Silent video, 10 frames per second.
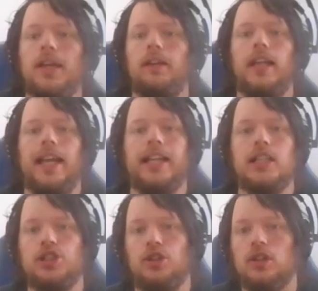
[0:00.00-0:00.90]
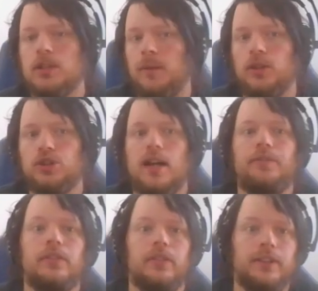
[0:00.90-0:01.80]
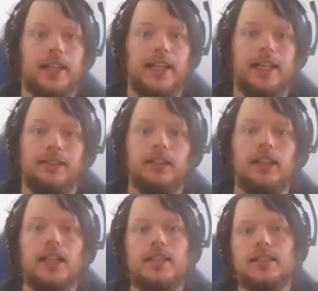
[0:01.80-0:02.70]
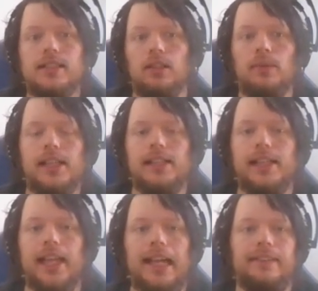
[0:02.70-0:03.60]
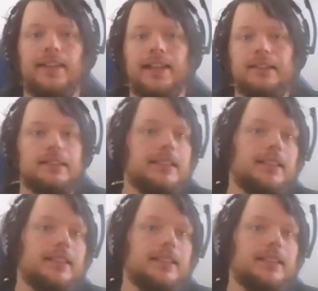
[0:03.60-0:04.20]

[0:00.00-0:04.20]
able to add a Shaddoll spell or trap from grave to hand. So we can negate things.